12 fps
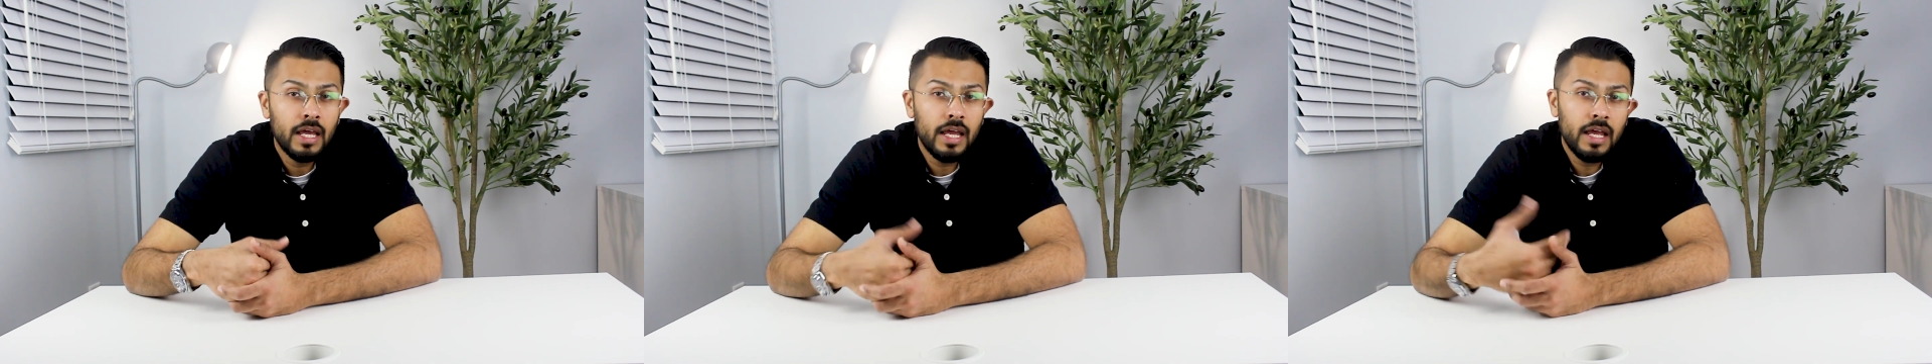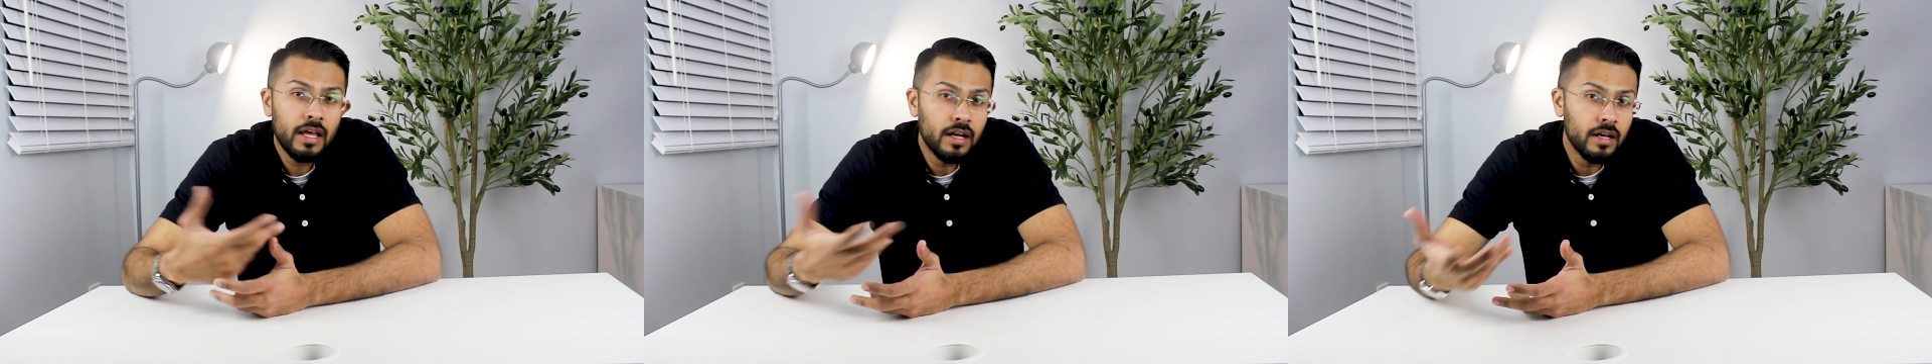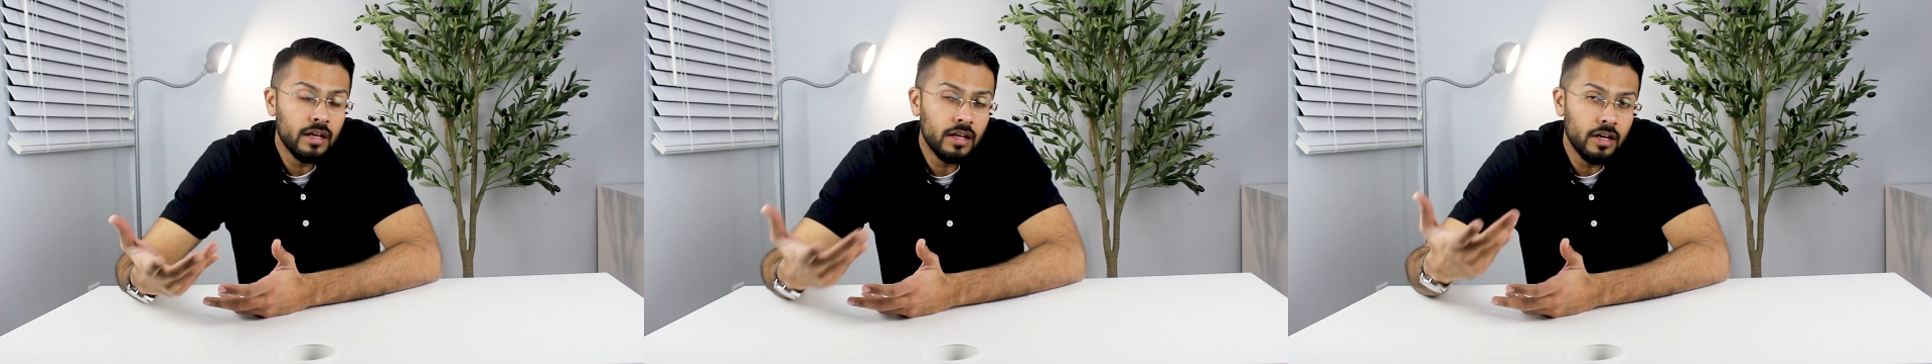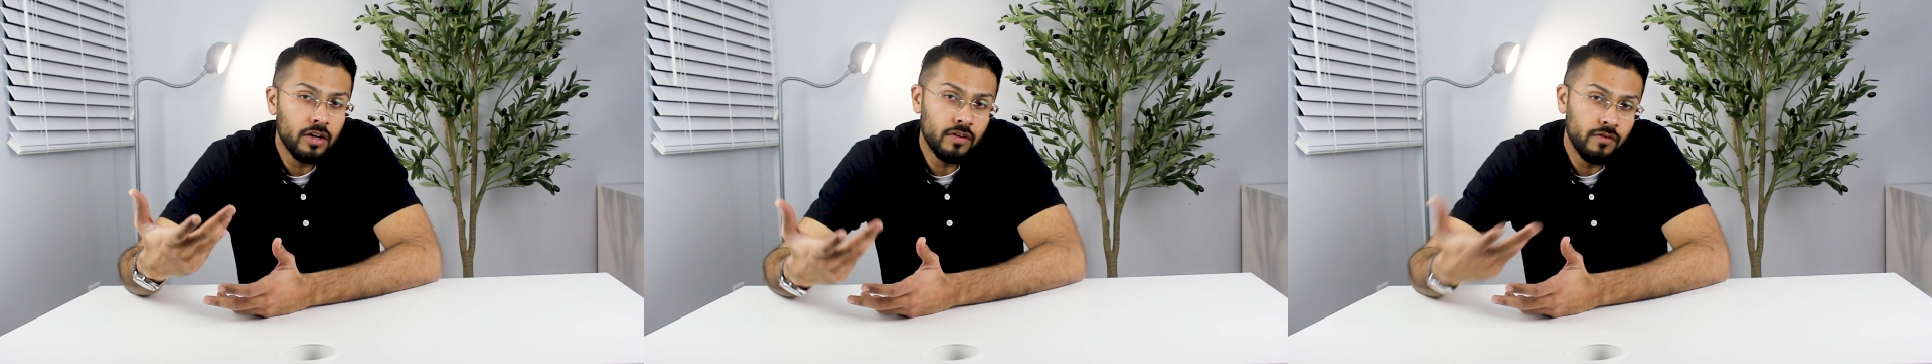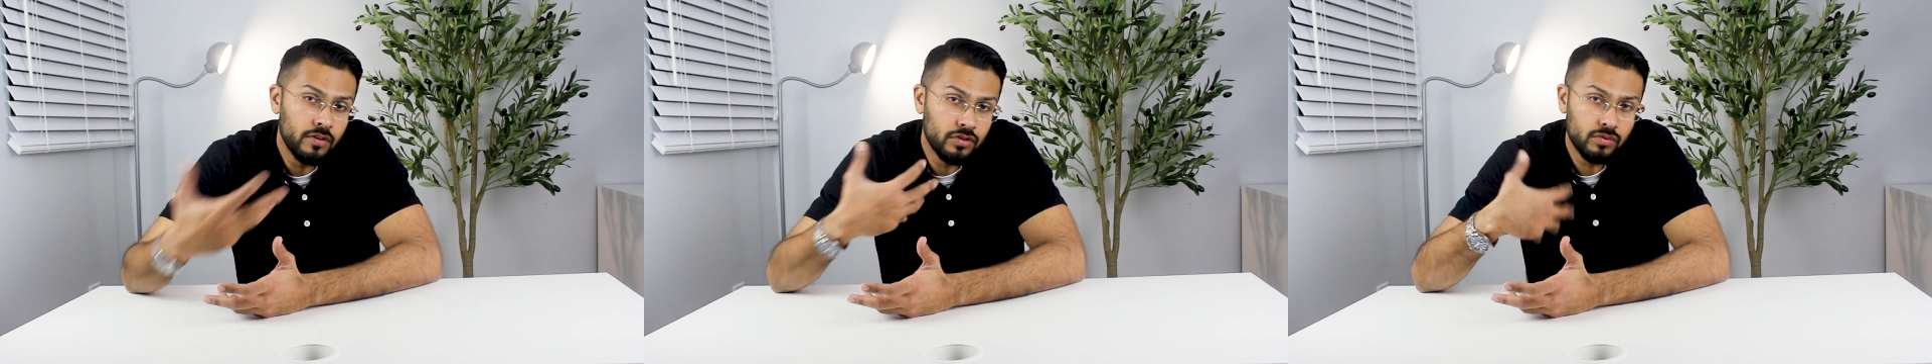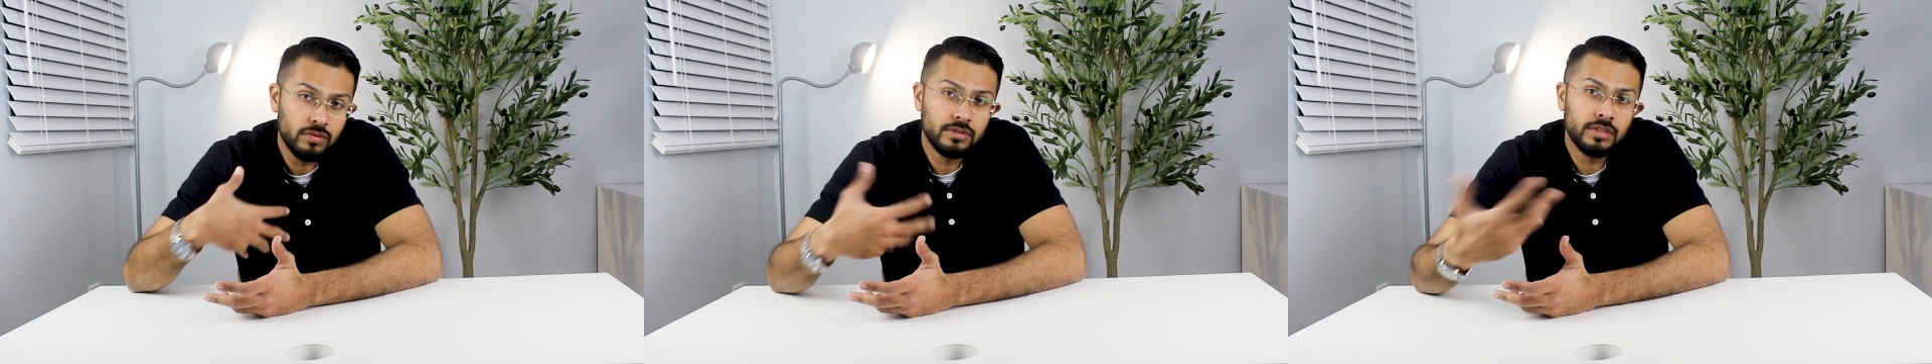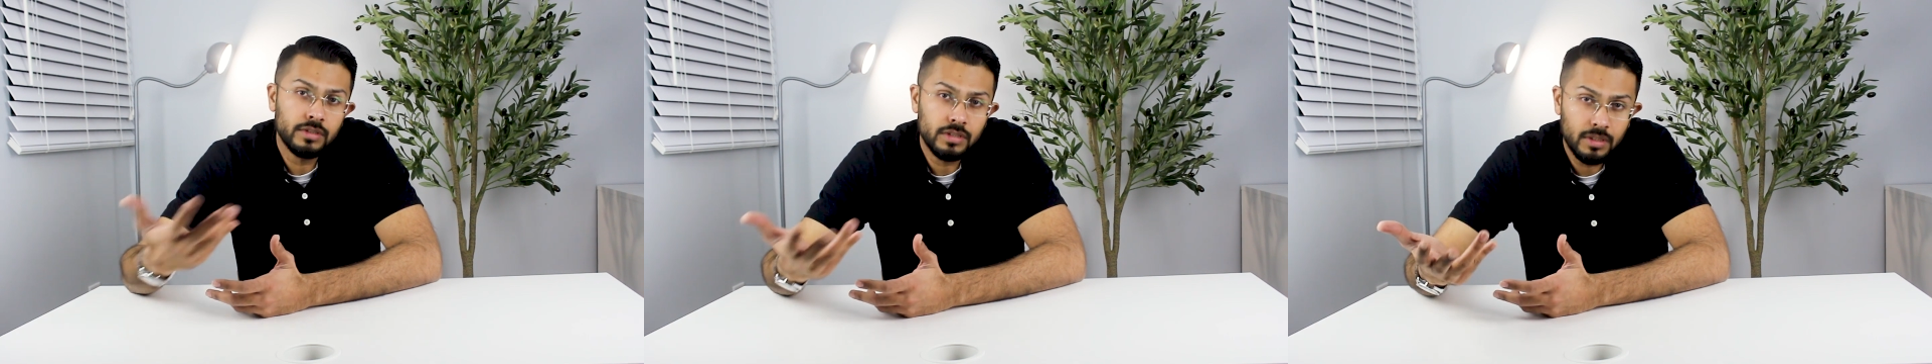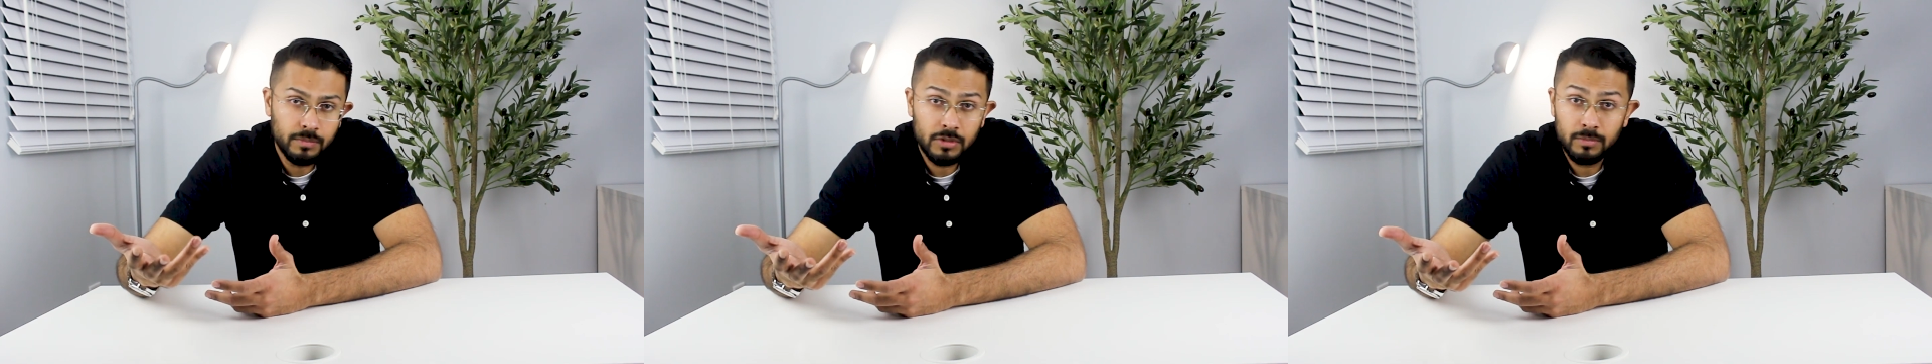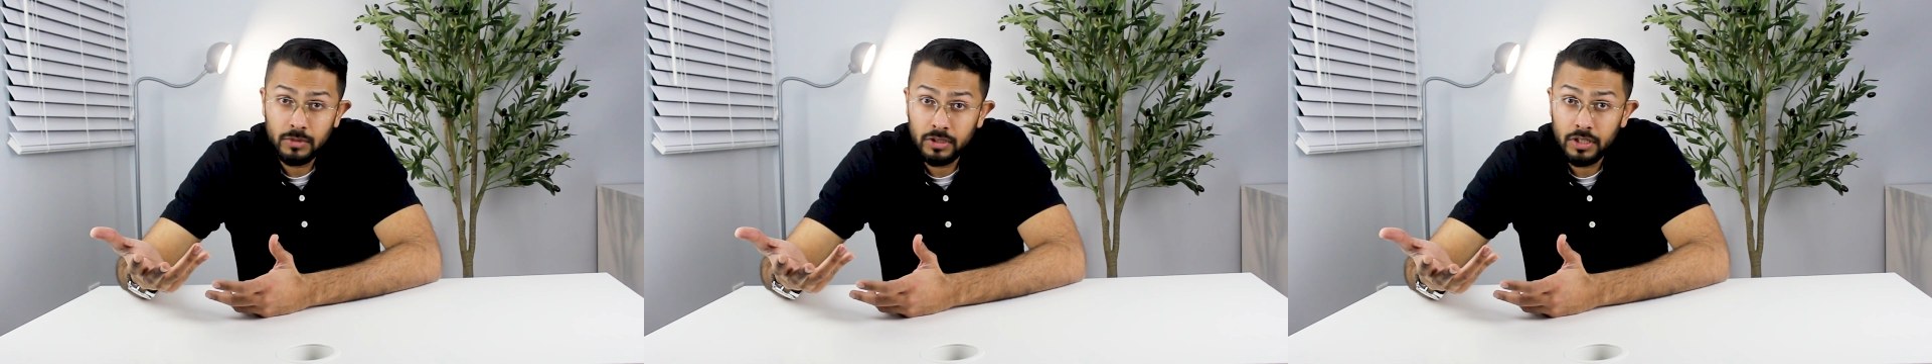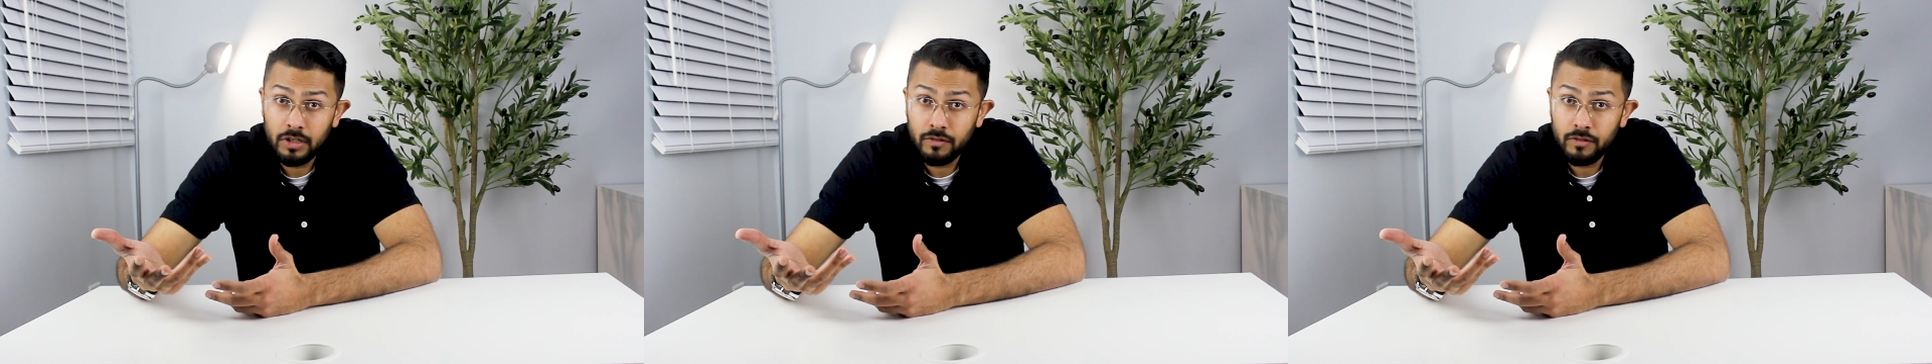and individual susceptibility,